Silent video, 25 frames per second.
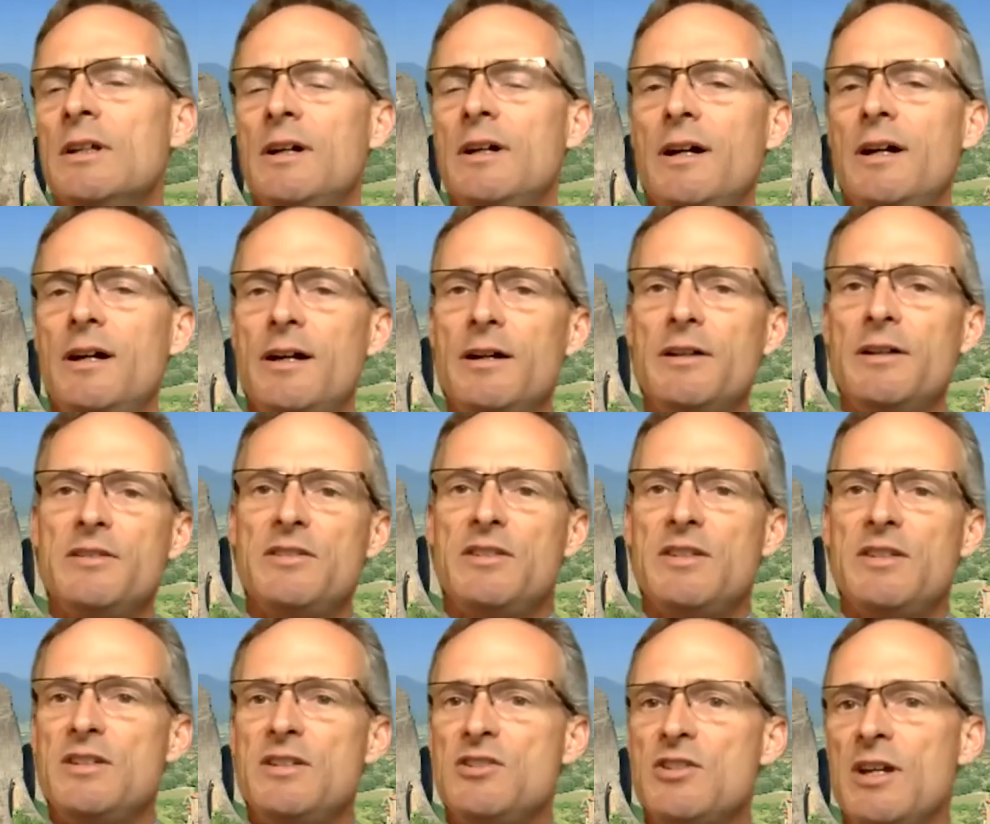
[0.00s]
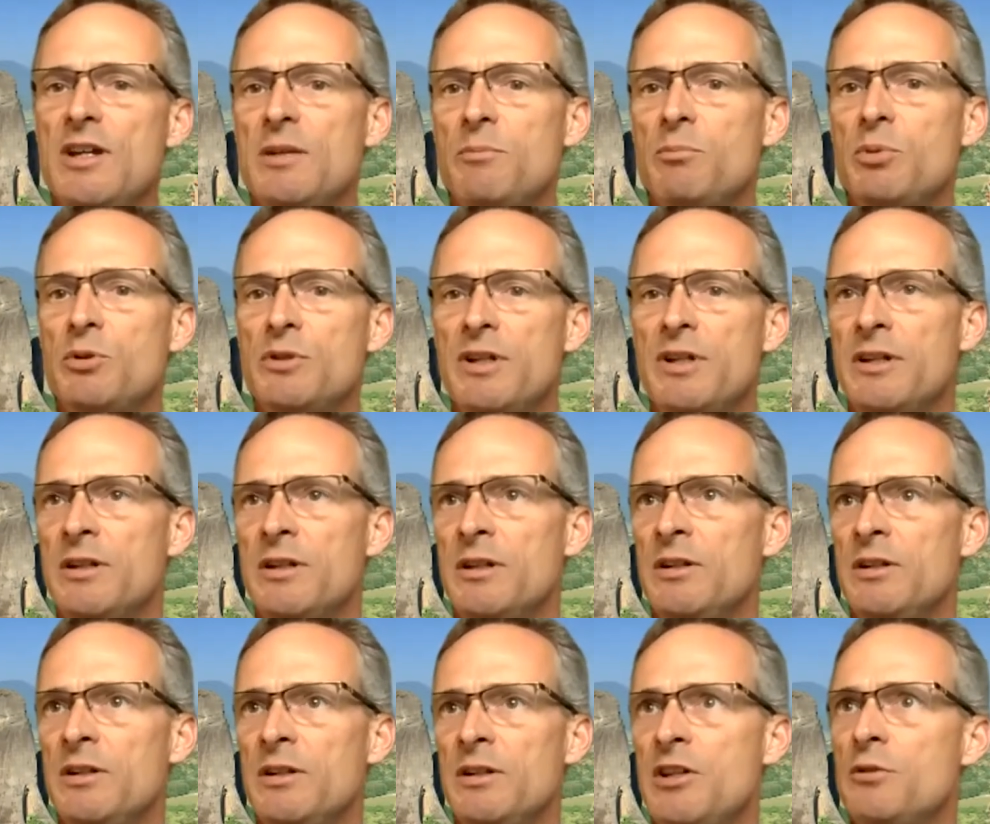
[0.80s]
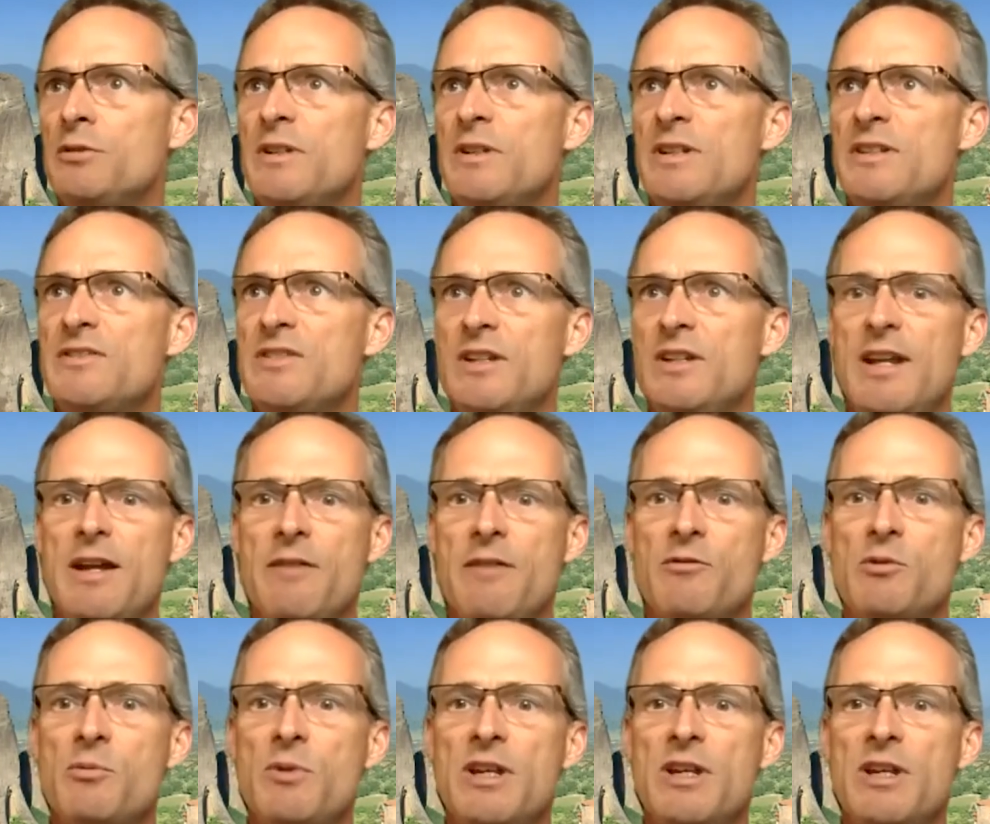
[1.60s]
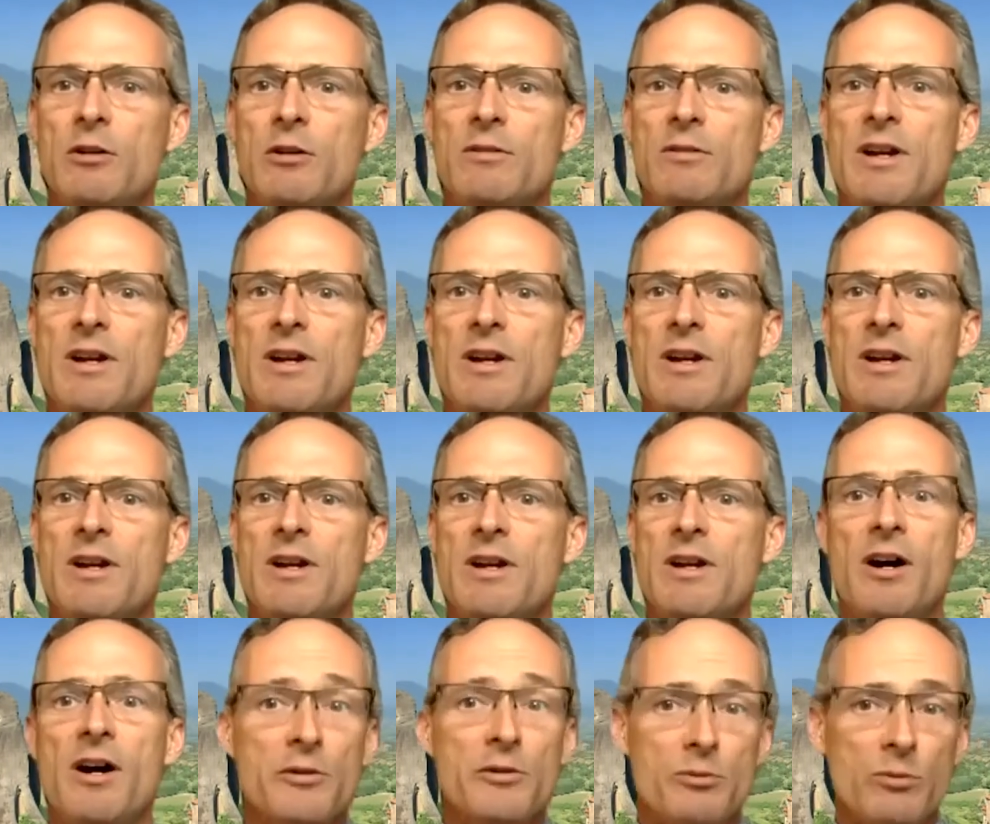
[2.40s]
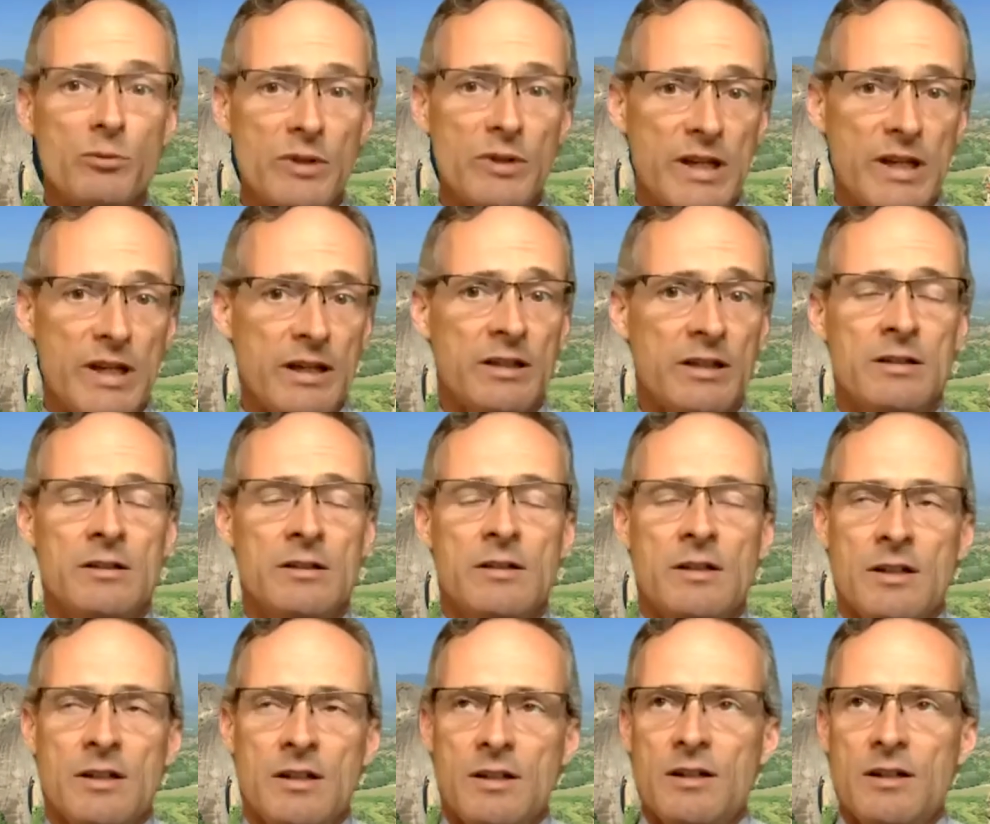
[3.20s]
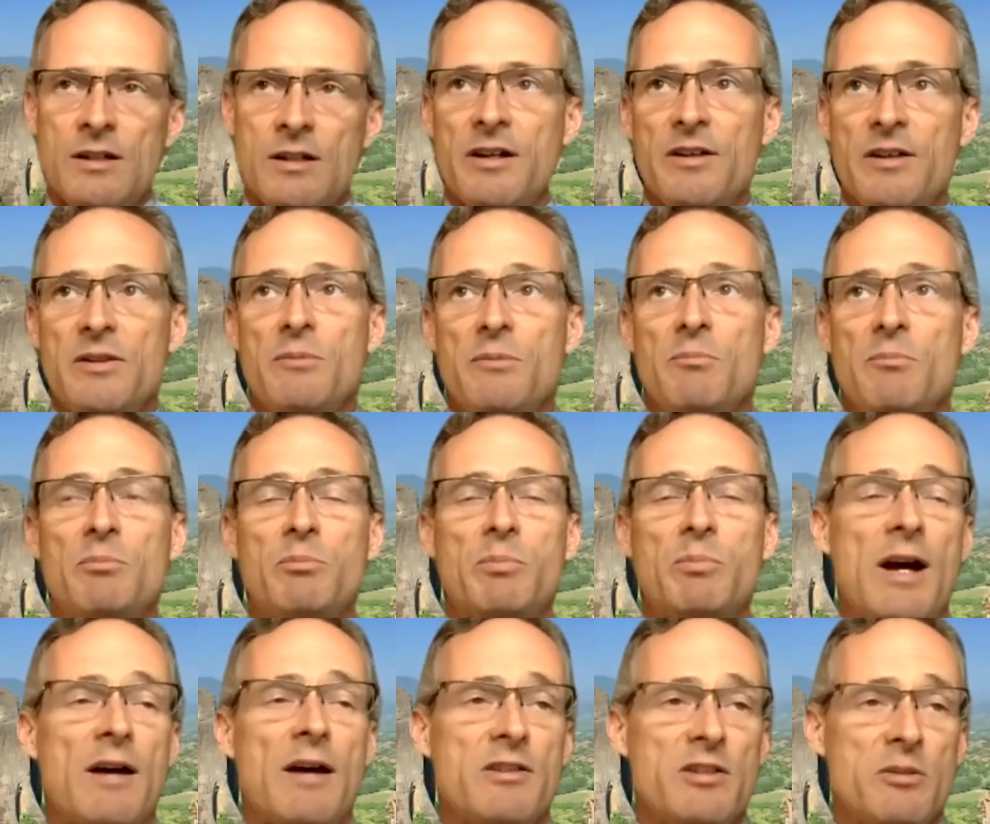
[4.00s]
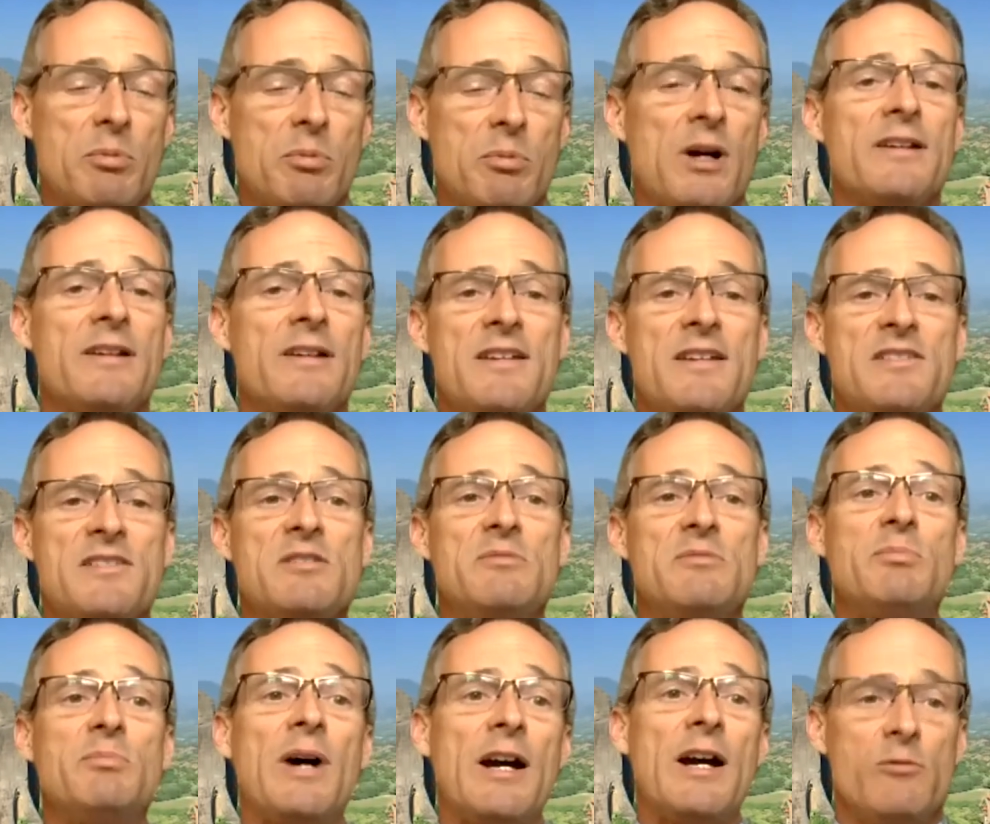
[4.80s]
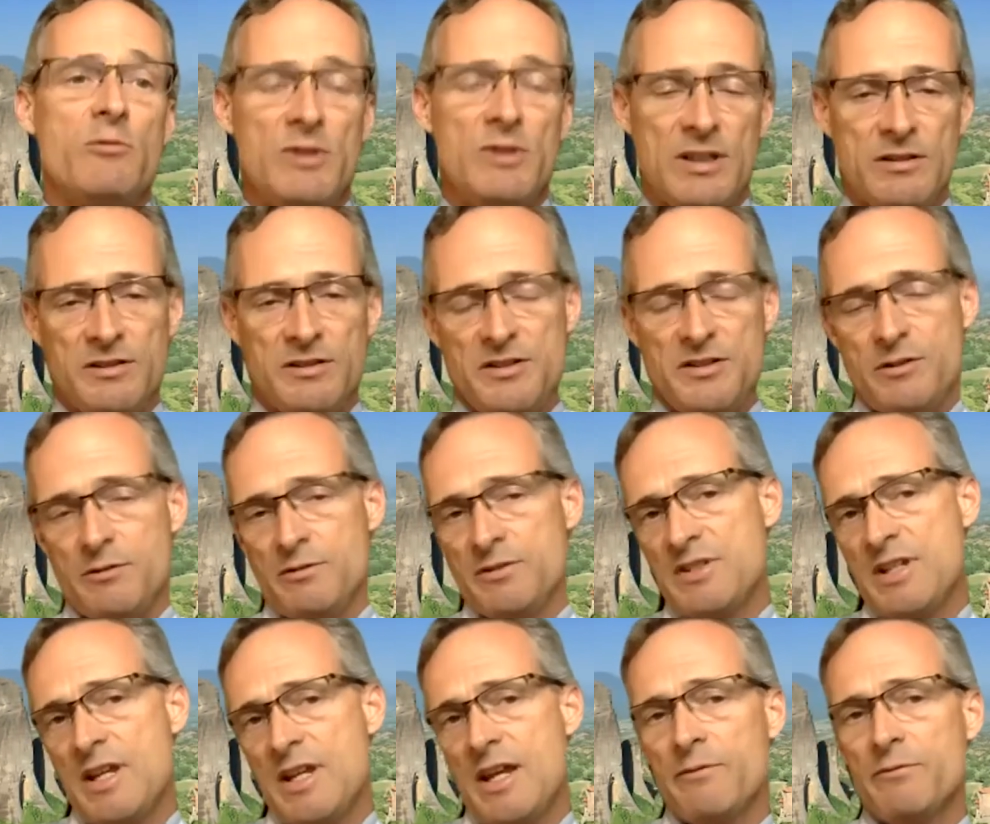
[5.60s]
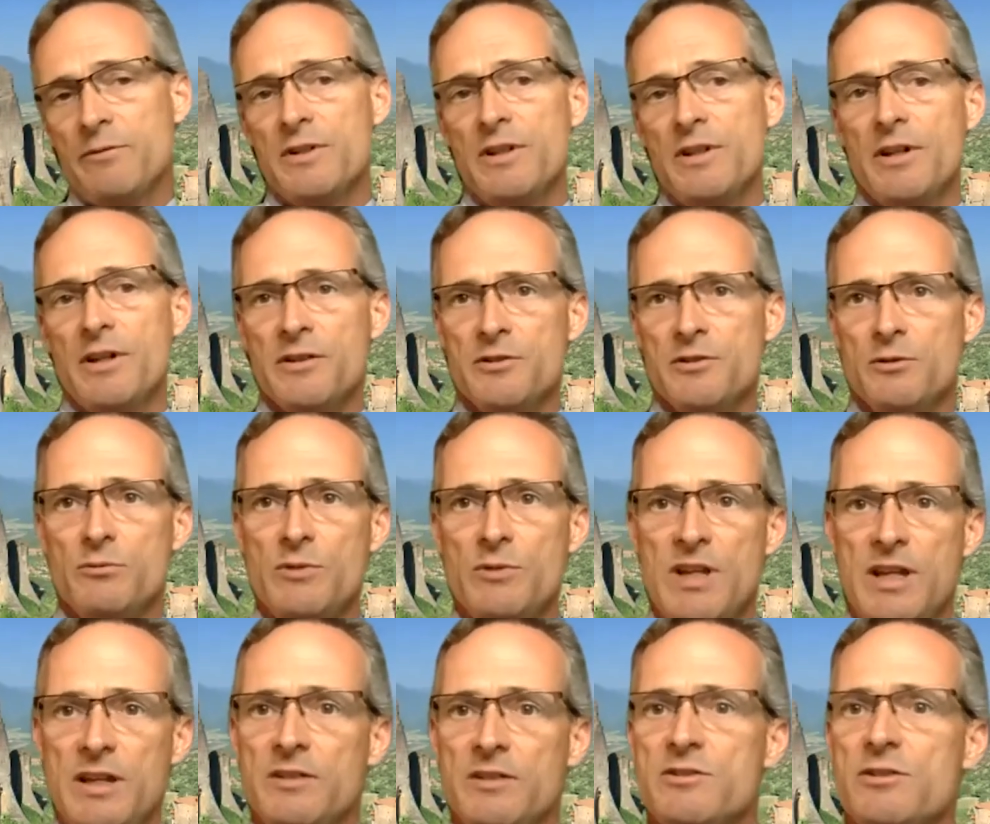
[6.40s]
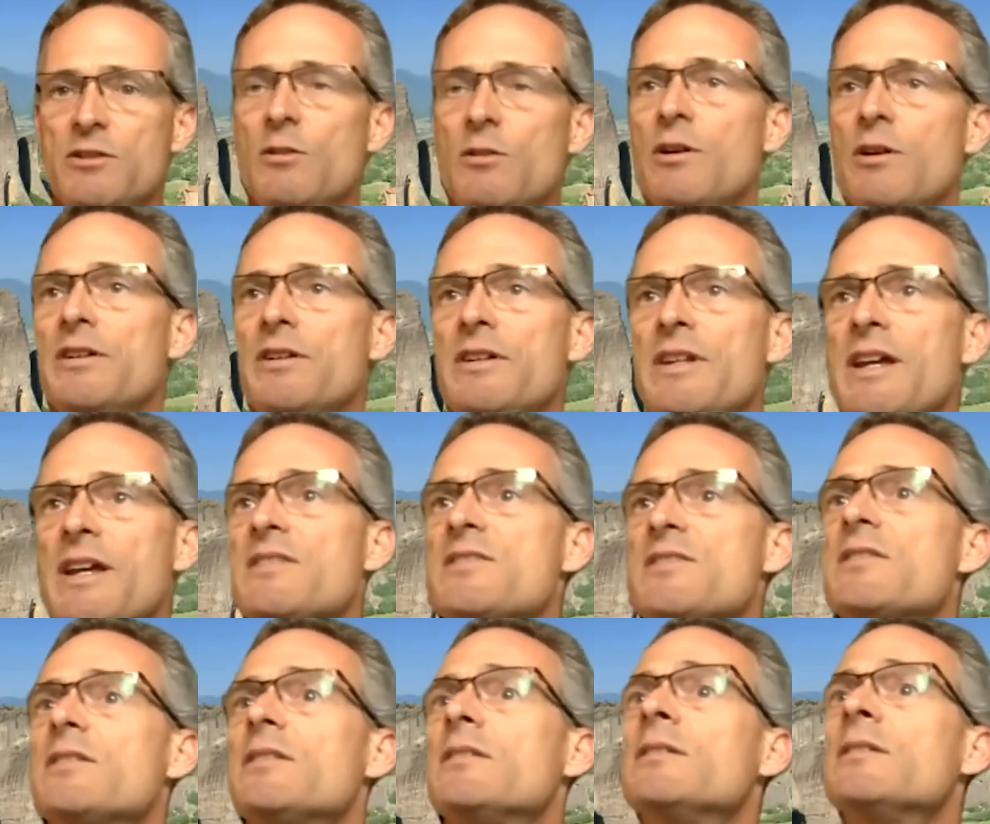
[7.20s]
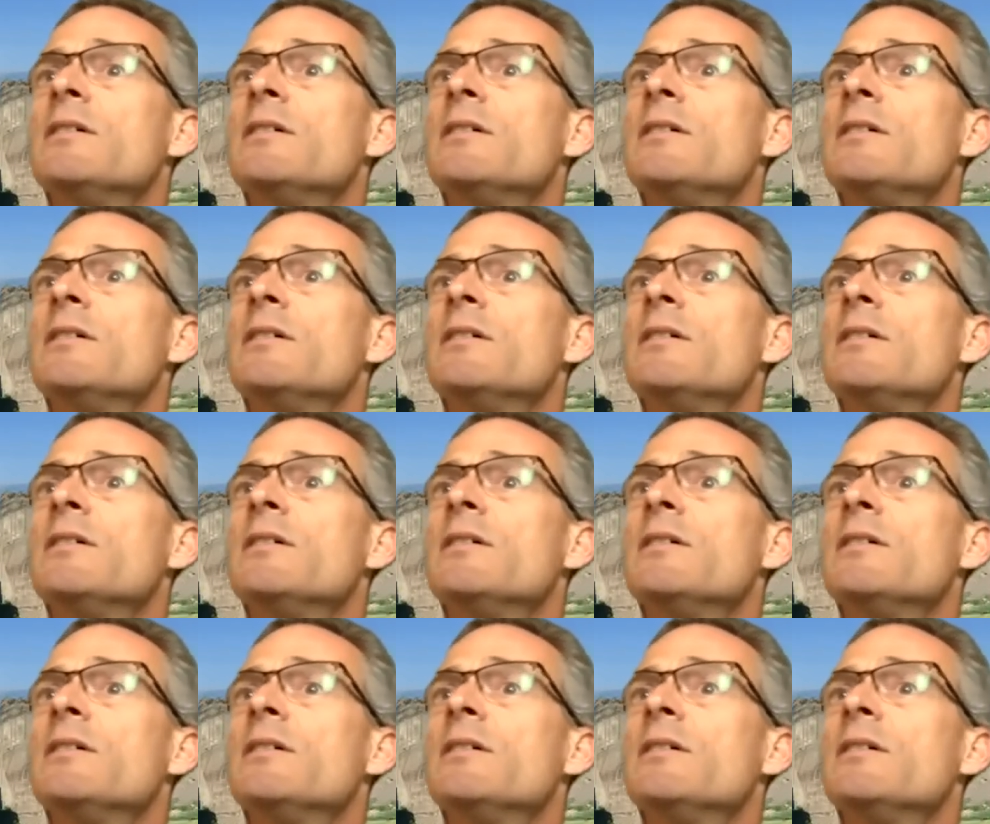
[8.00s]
TJ put in a note, is that every week or every other week, the podcast is bi-weekly. So it's every other week. So our next